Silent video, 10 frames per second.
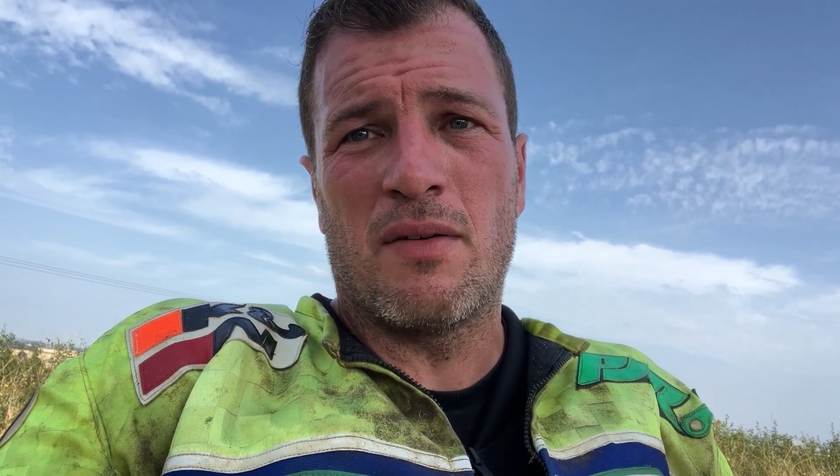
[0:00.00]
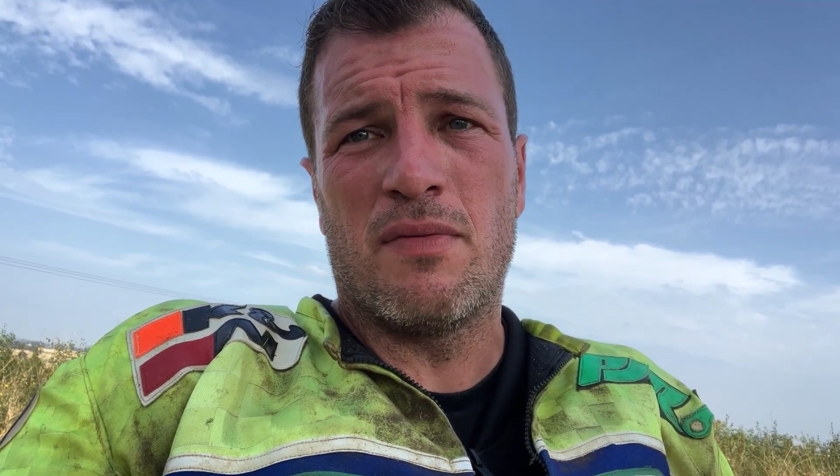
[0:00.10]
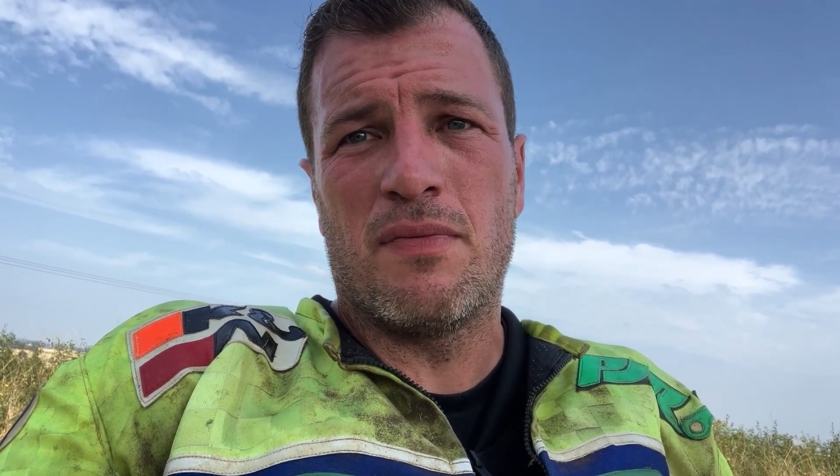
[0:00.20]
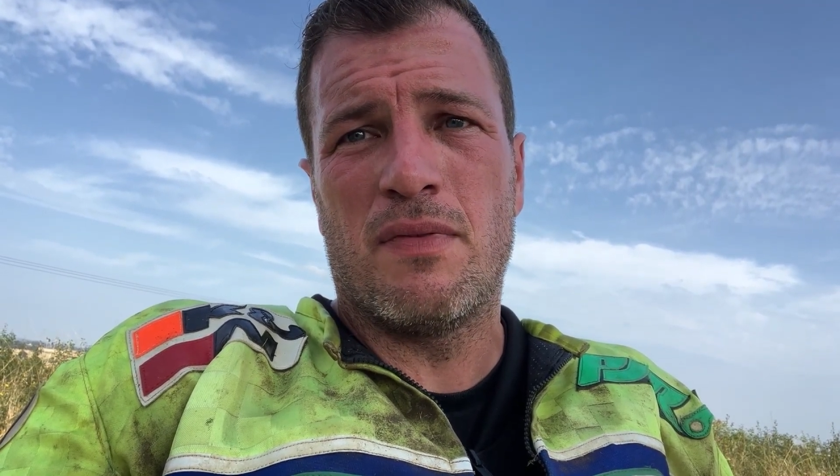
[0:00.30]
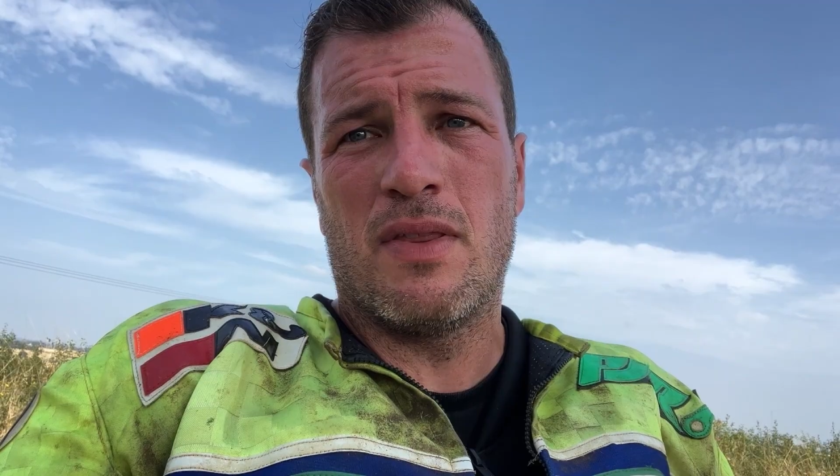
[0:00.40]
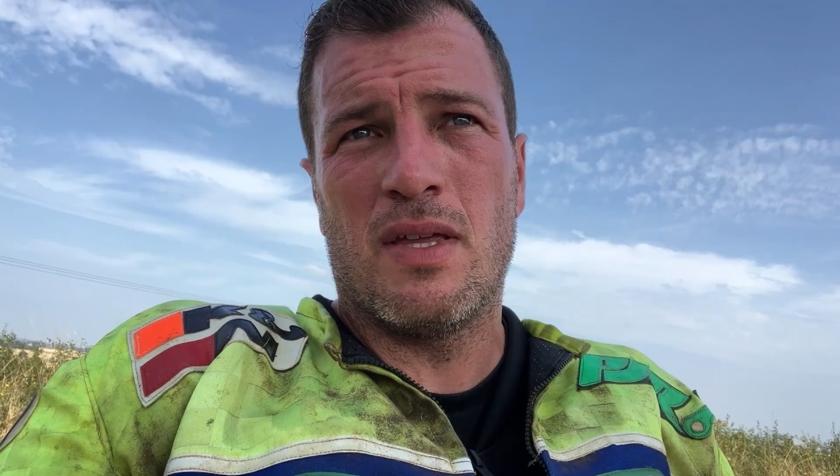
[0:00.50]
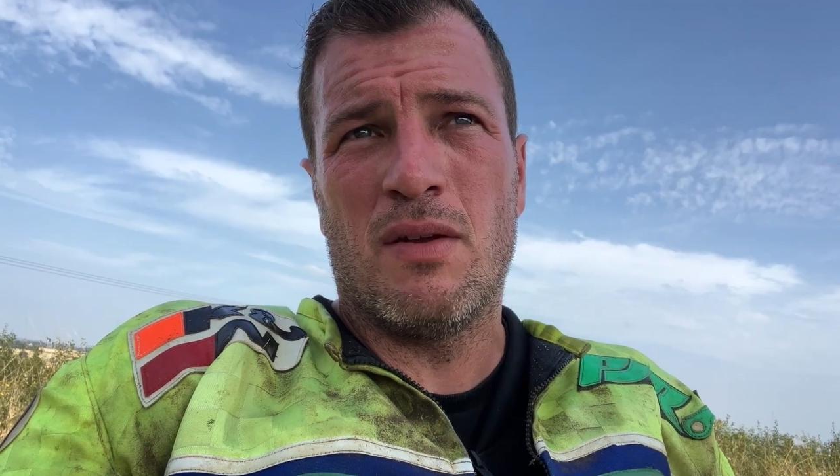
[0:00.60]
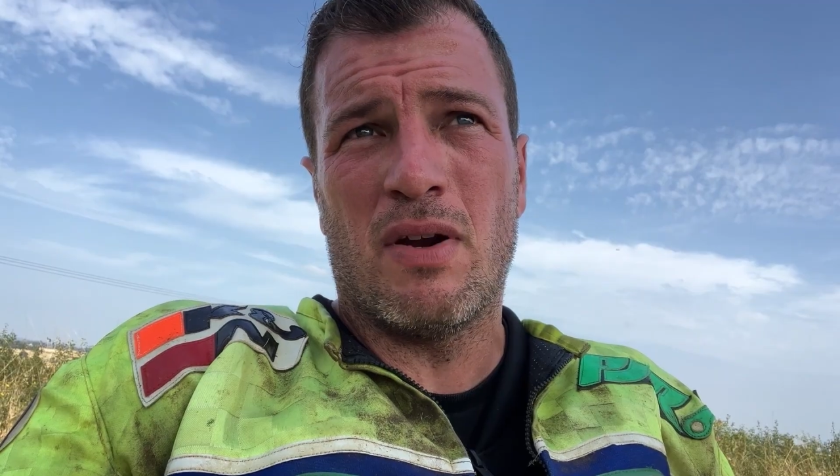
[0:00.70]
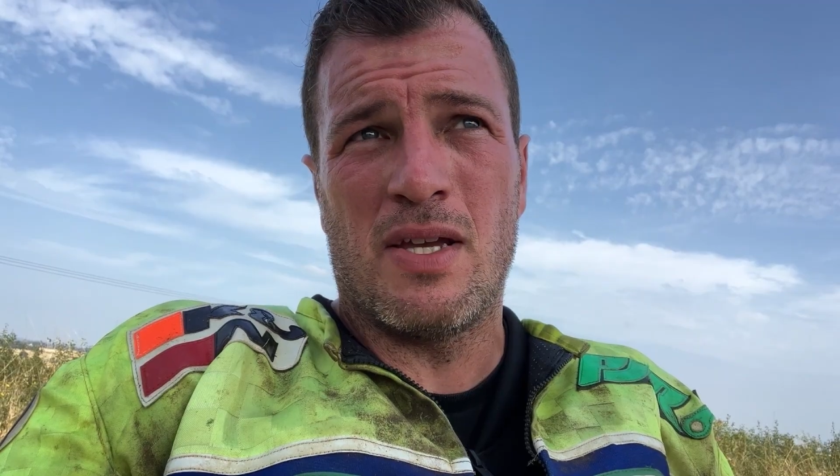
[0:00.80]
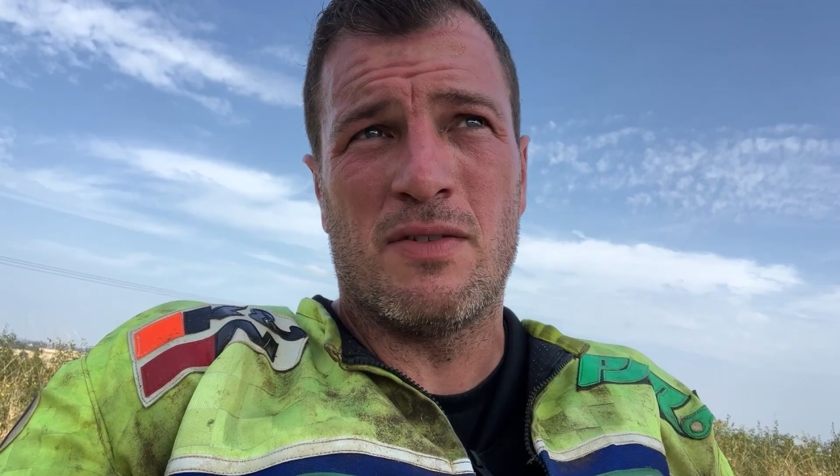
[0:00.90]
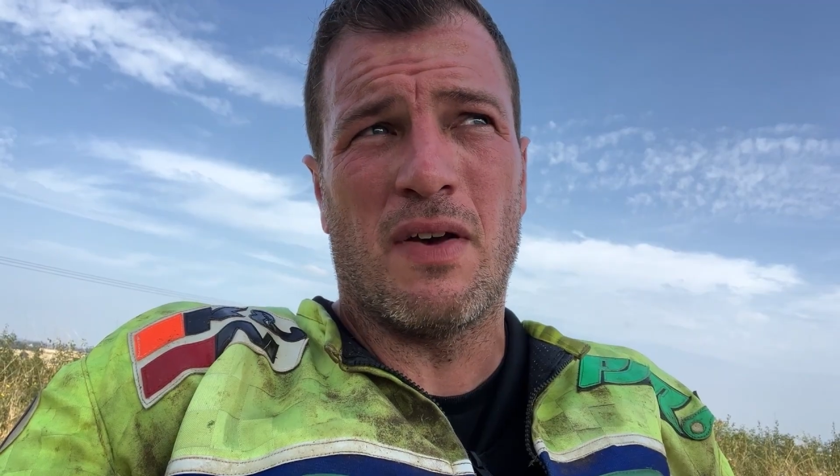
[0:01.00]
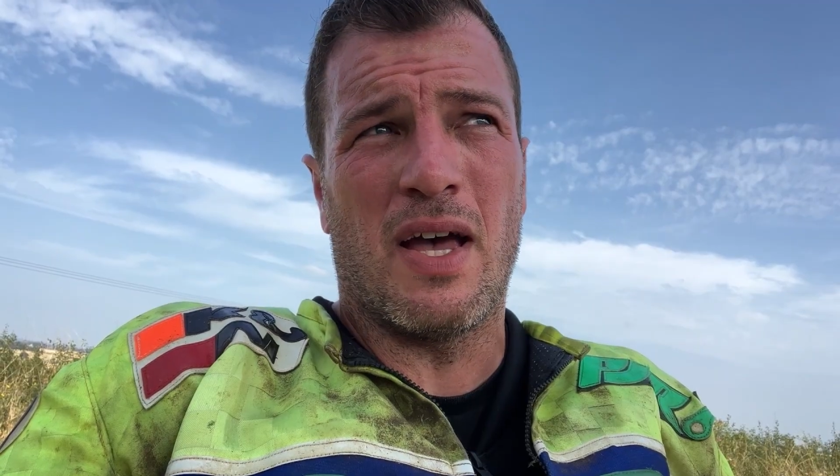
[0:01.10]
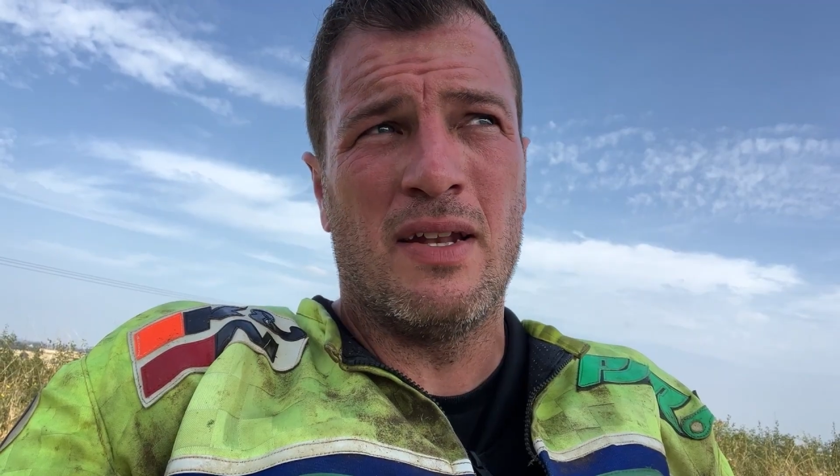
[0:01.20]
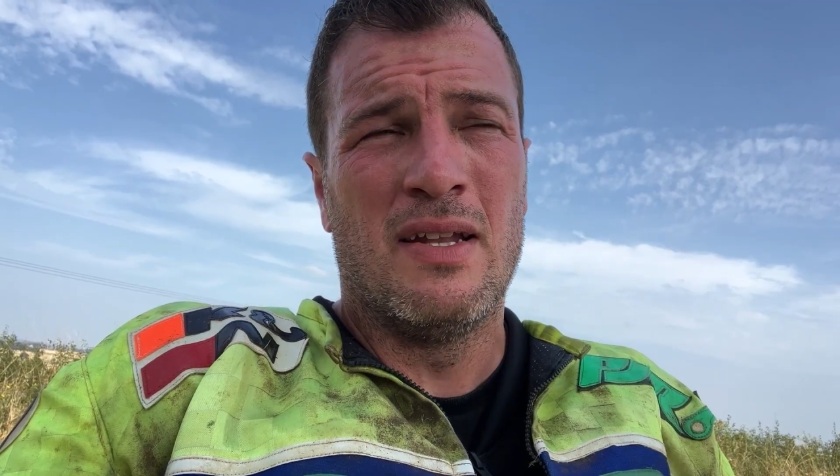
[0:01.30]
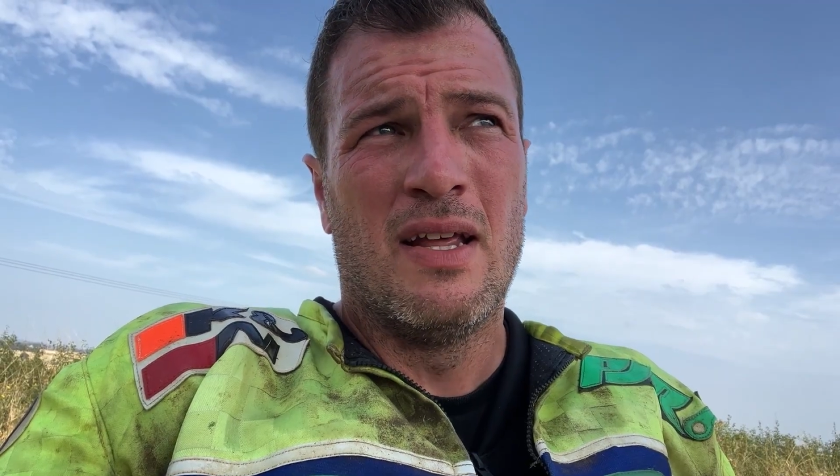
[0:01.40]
of the race van